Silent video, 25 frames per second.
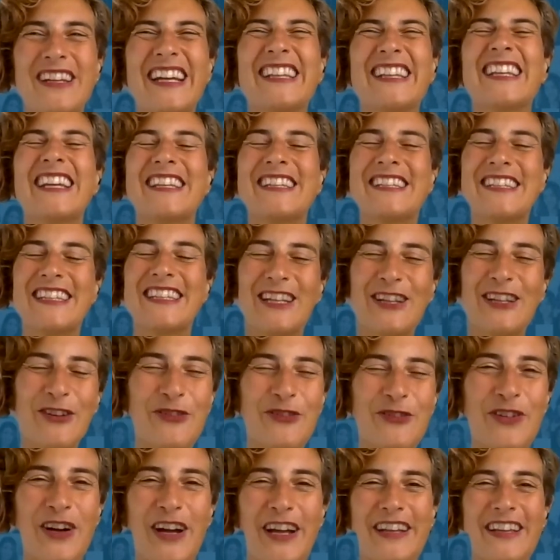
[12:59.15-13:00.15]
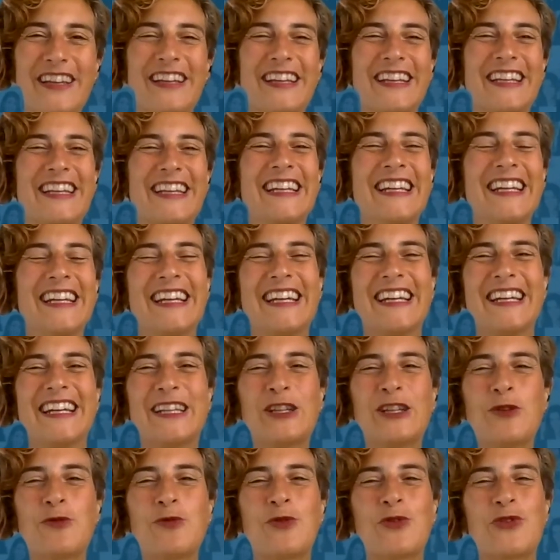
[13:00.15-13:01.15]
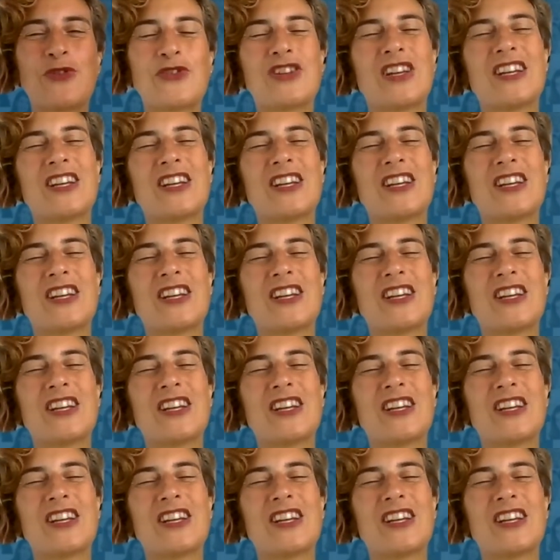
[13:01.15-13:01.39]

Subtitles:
and I still don't find the words.